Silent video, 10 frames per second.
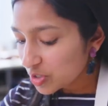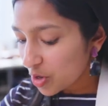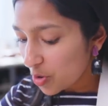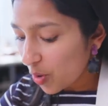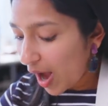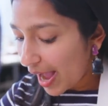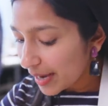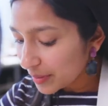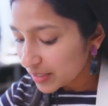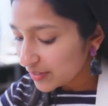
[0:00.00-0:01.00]
And so
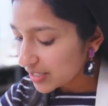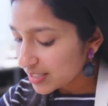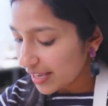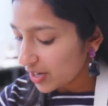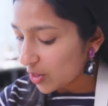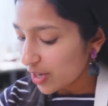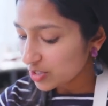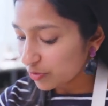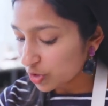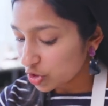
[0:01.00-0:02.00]
I believed in Santa
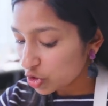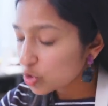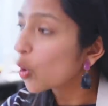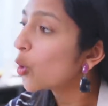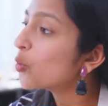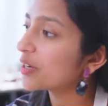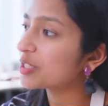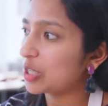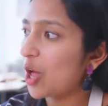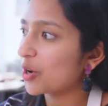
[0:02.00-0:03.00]
Claus for so
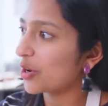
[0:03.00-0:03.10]
much